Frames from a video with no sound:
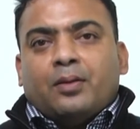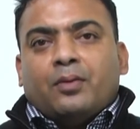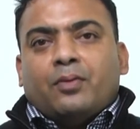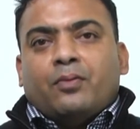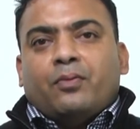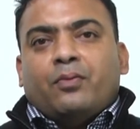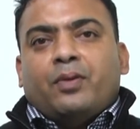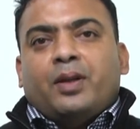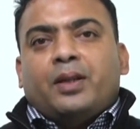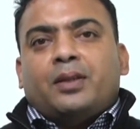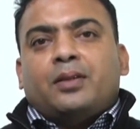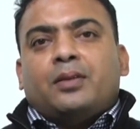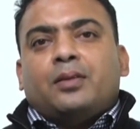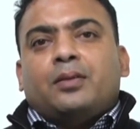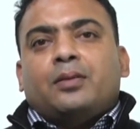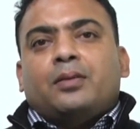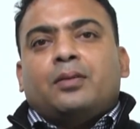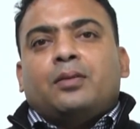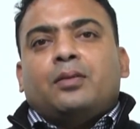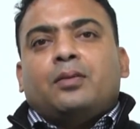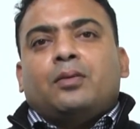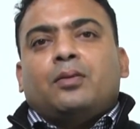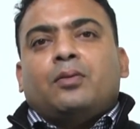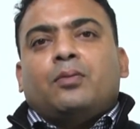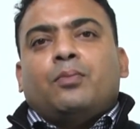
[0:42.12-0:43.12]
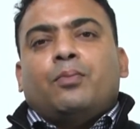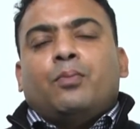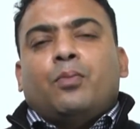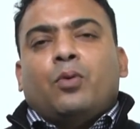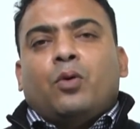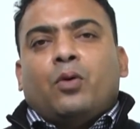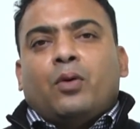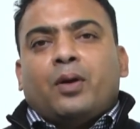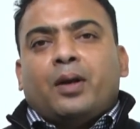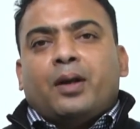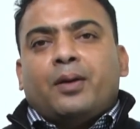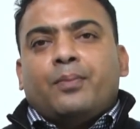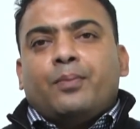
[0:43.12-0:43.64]
with
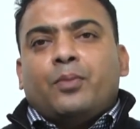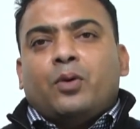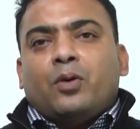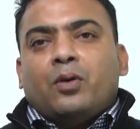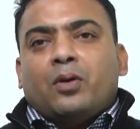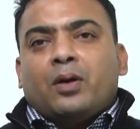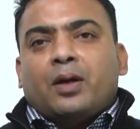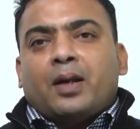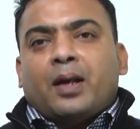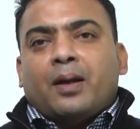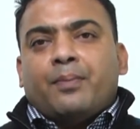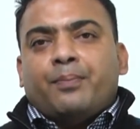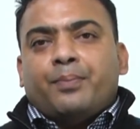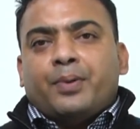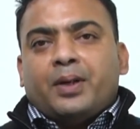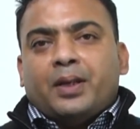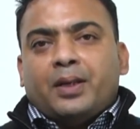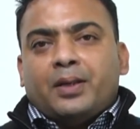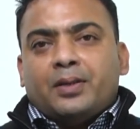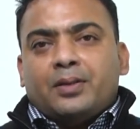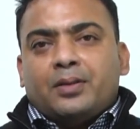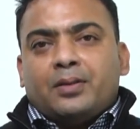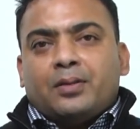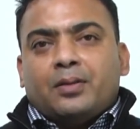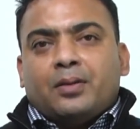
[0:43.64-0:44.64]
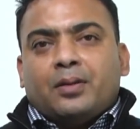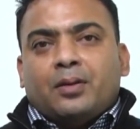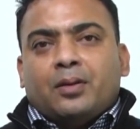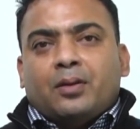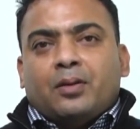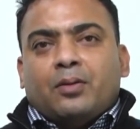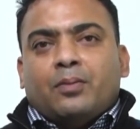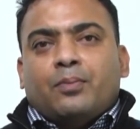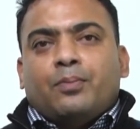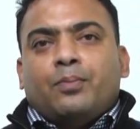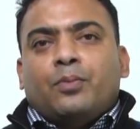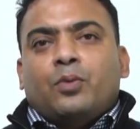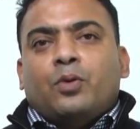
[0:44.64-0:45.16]
more and more companies,
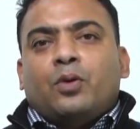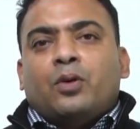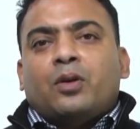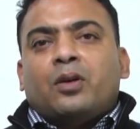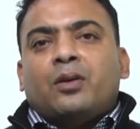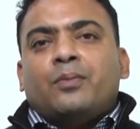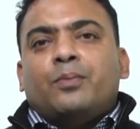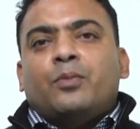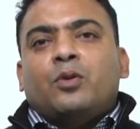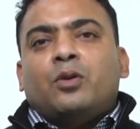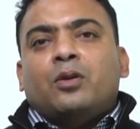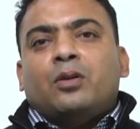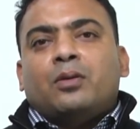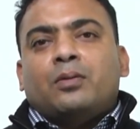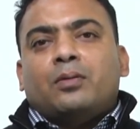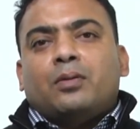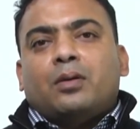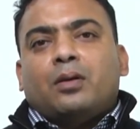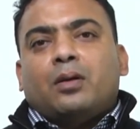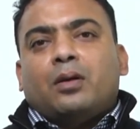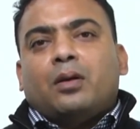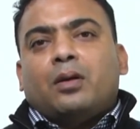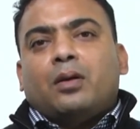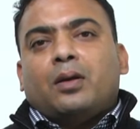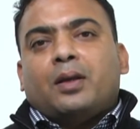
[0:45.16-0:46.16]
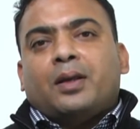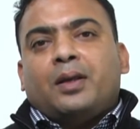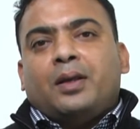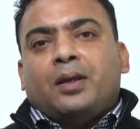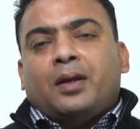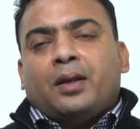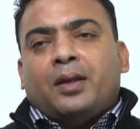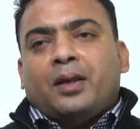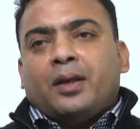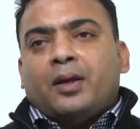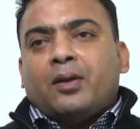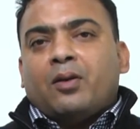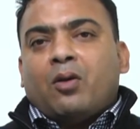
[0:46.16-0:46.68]
more and more
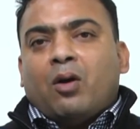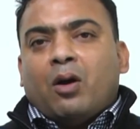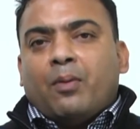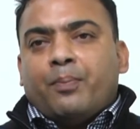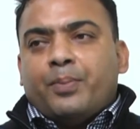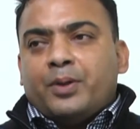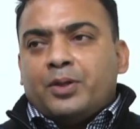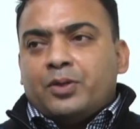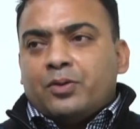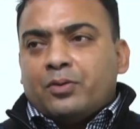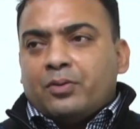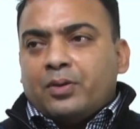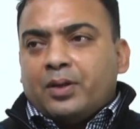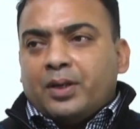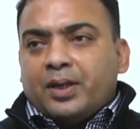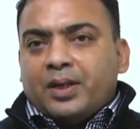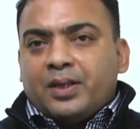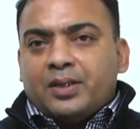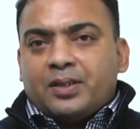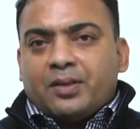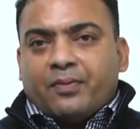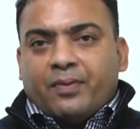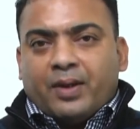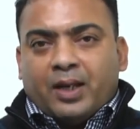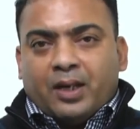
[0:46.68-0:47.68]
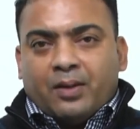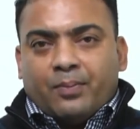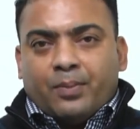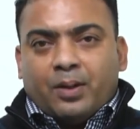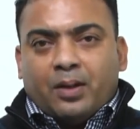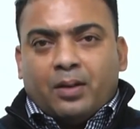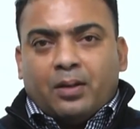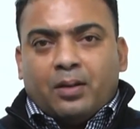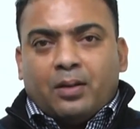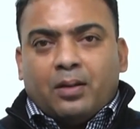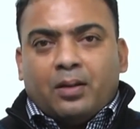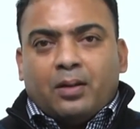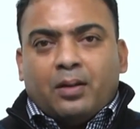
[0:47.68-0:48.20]
career opportunities
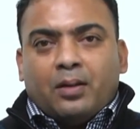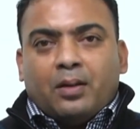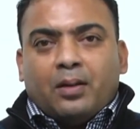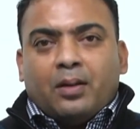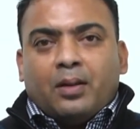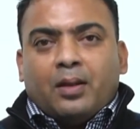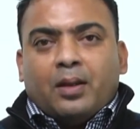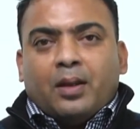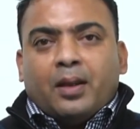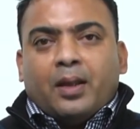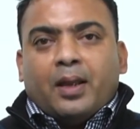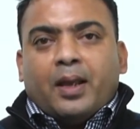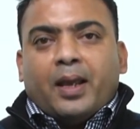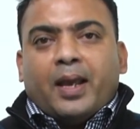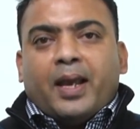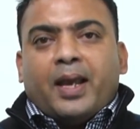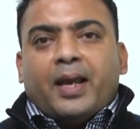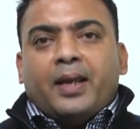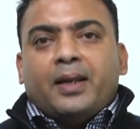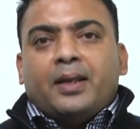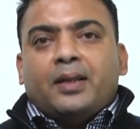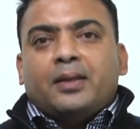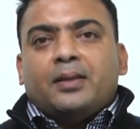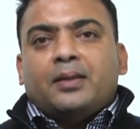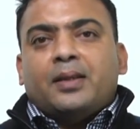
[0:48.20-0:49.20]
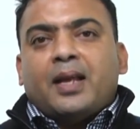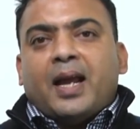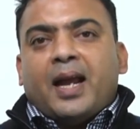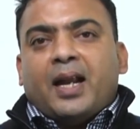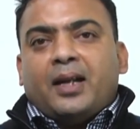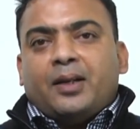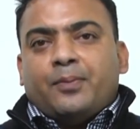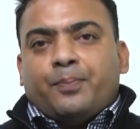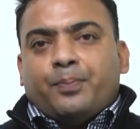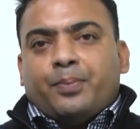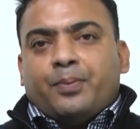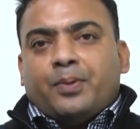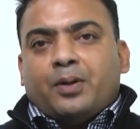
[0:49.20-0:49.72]
available. And in
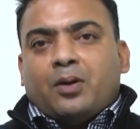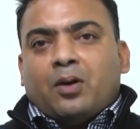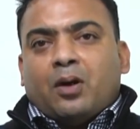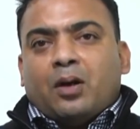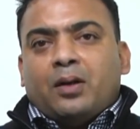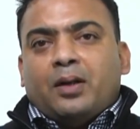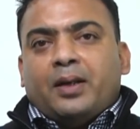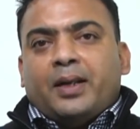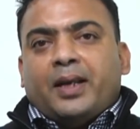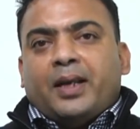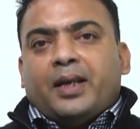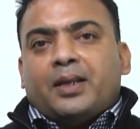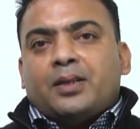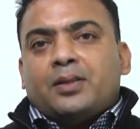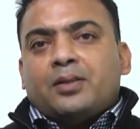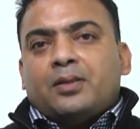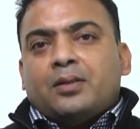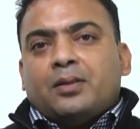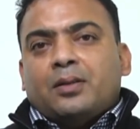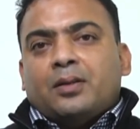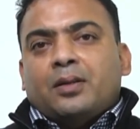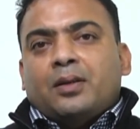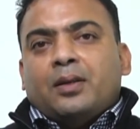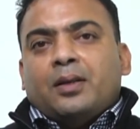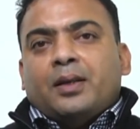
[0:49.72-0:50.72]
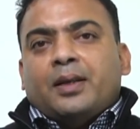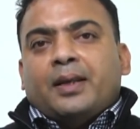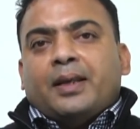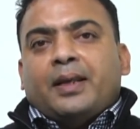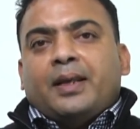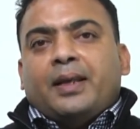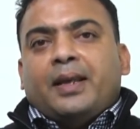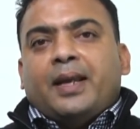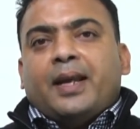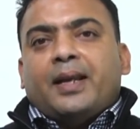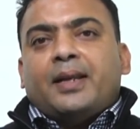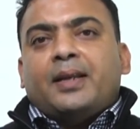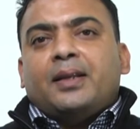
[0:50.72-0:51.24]
that context,
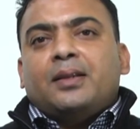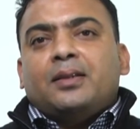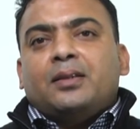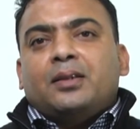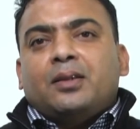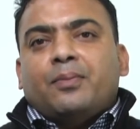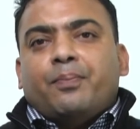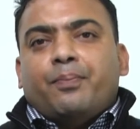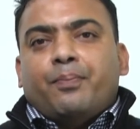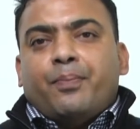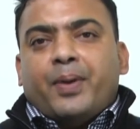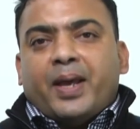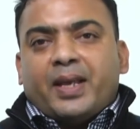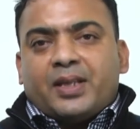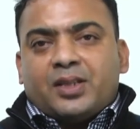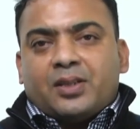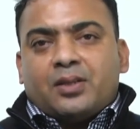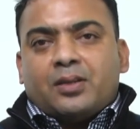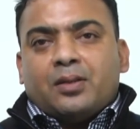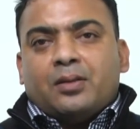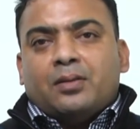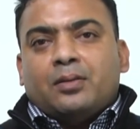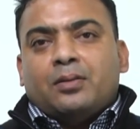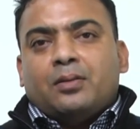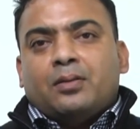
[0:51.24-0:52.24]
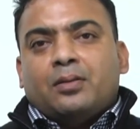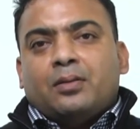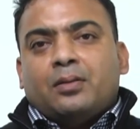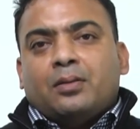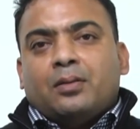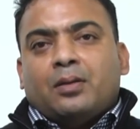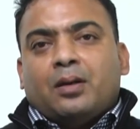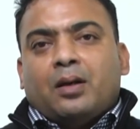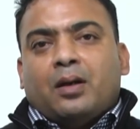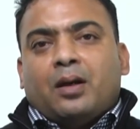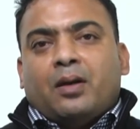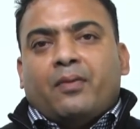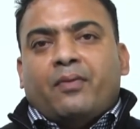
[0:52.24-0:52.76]
getting the best
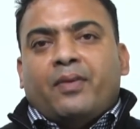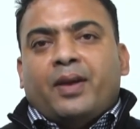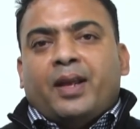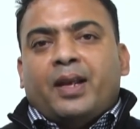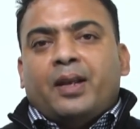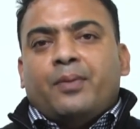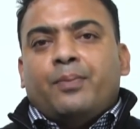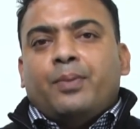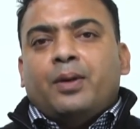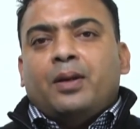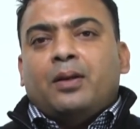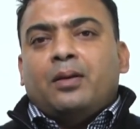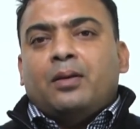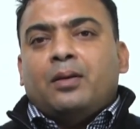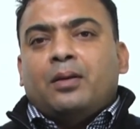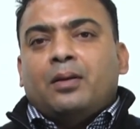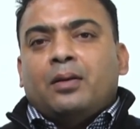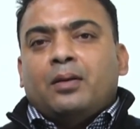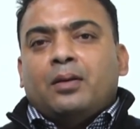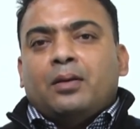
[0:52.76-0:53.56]
available